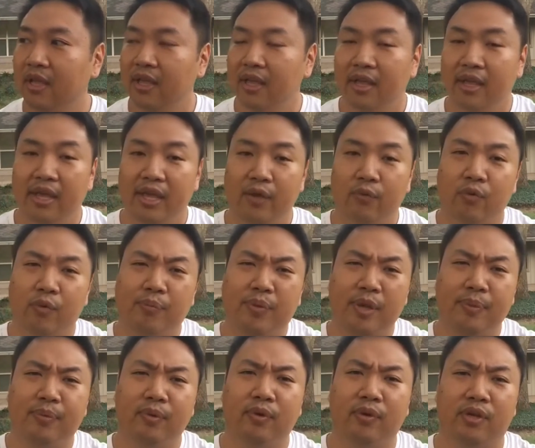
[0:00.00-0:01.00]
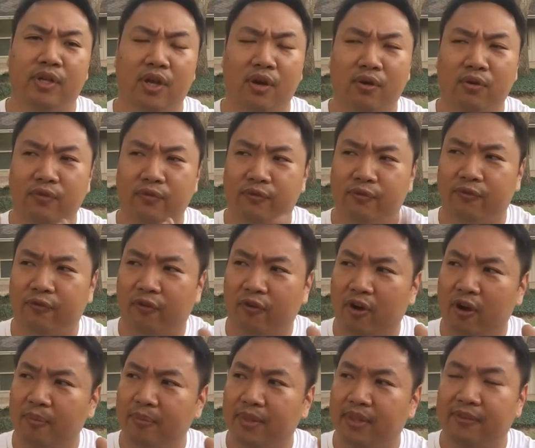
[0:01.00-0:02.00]
And when people go
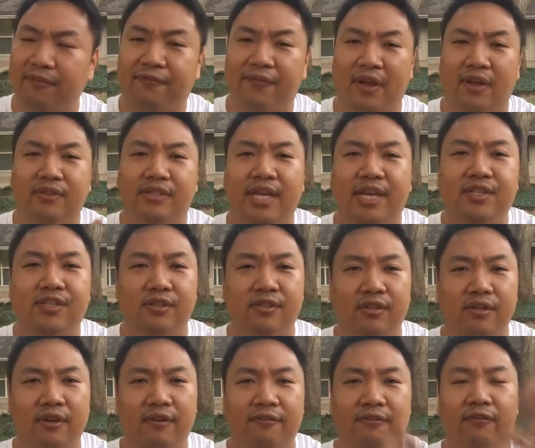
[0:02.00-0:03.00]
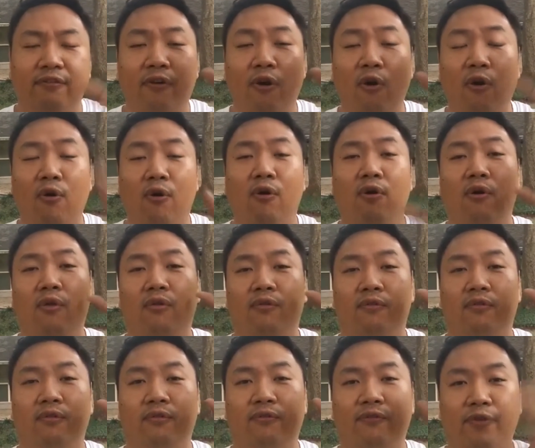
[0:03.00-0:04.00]
from the foundation of whole
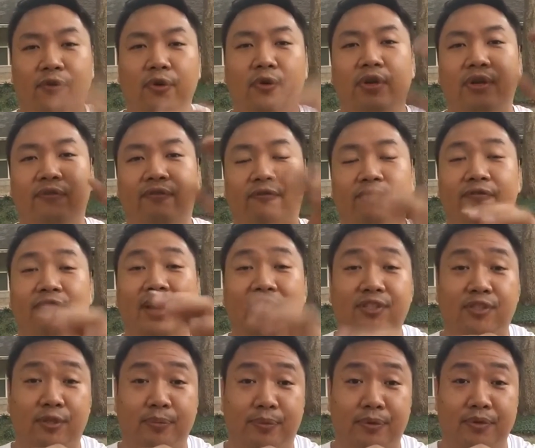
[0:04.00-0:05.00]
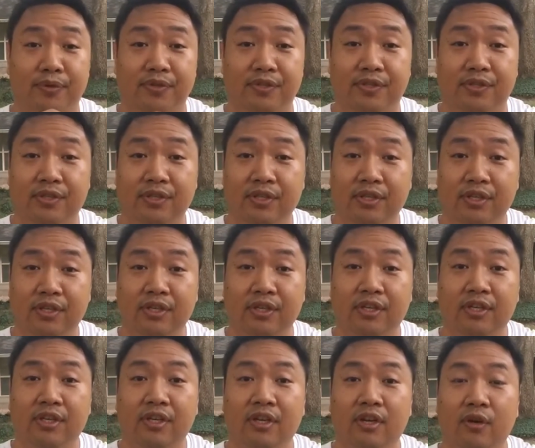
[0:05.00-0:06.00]
food and vegetables
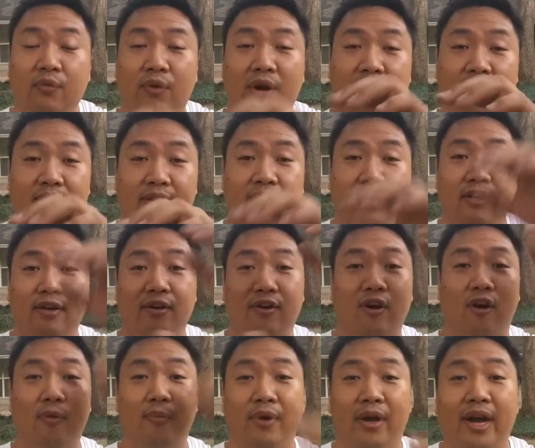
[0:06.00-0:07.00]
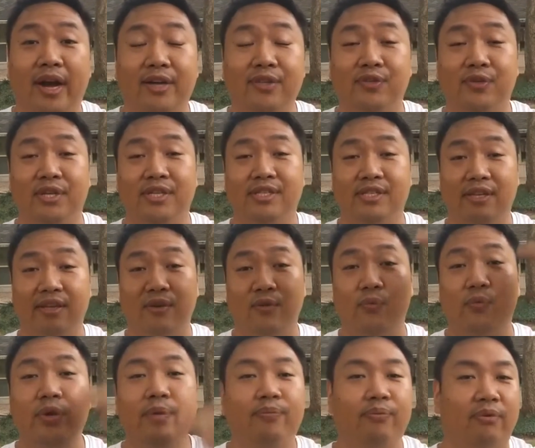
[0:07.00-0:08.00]
rather than carbohydrates and
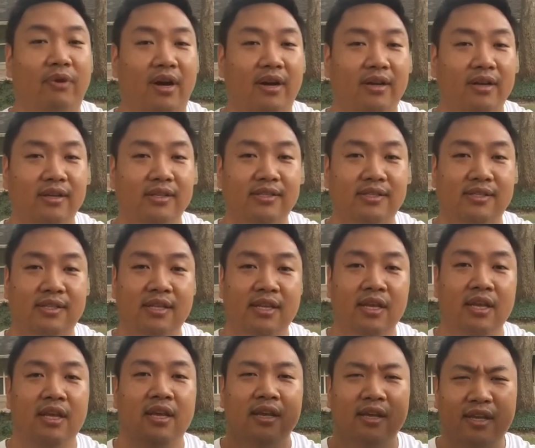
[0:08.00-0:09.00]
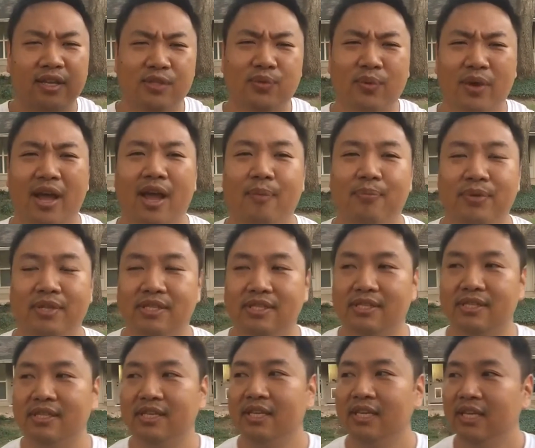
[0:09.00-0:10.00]
wheat products, guess what
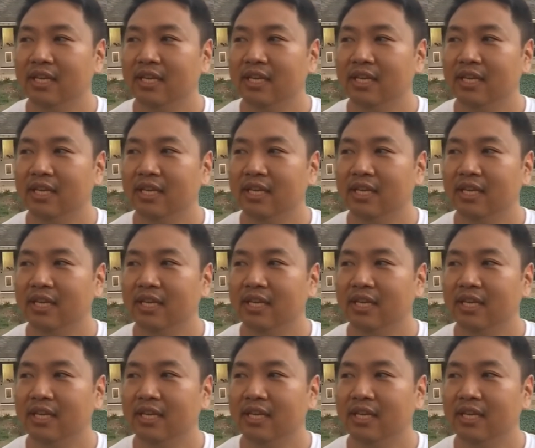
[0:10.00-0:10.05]
happens?